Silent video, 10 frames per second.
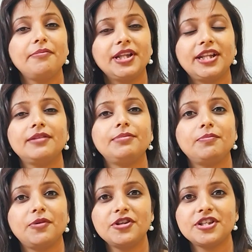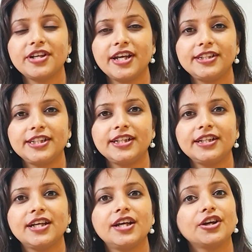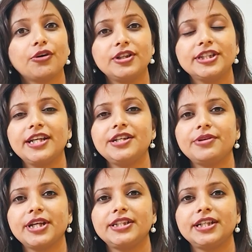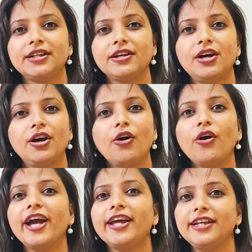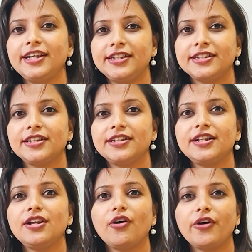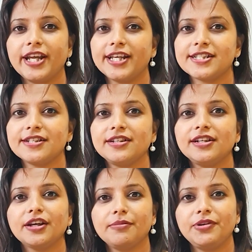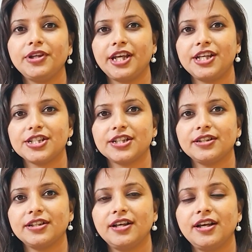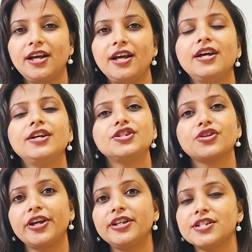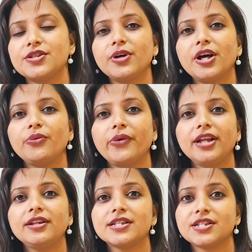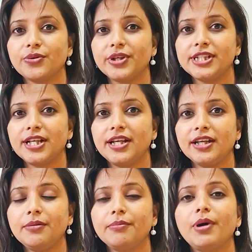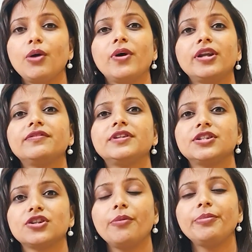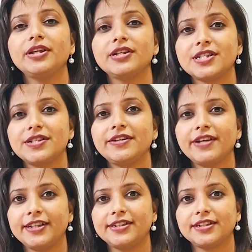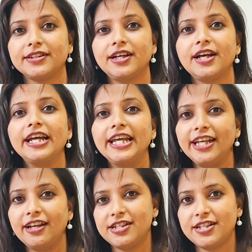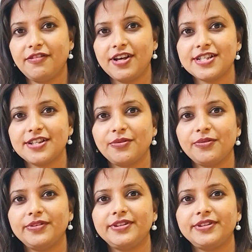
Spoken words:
May that be brochure writing, content writing, or any internal or external communication. Join us to unveil the storytelling by one of the top industry writer, Heena Shrivastava.